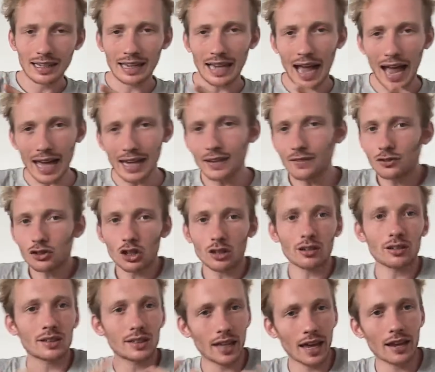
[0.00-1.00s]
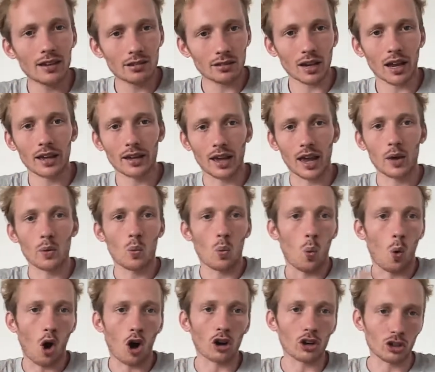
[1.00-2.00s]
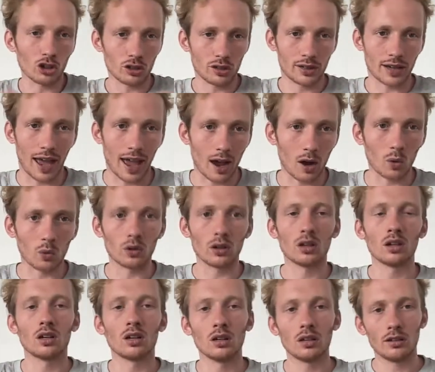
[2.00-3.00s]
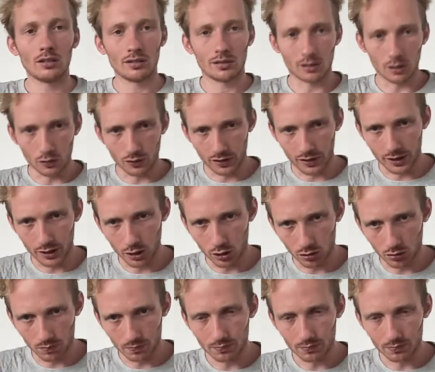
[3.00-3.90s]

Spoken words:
kind of just tastes like a watered down Silver Needle.